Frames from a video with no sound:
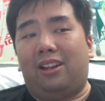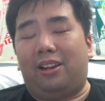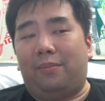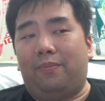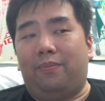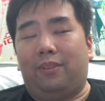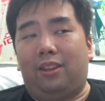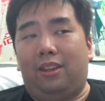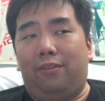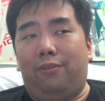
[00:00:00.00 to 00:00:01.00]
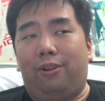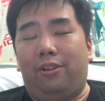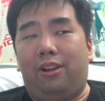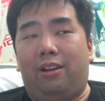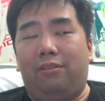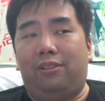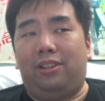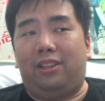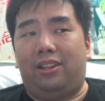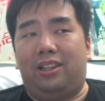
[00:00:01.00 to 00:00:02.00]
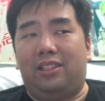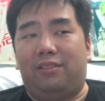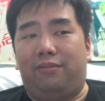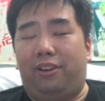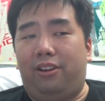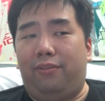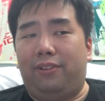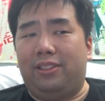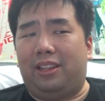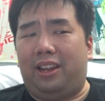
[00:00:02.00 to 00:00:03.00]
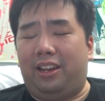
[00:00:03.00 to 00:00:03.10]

Um, if you want to count it as a very first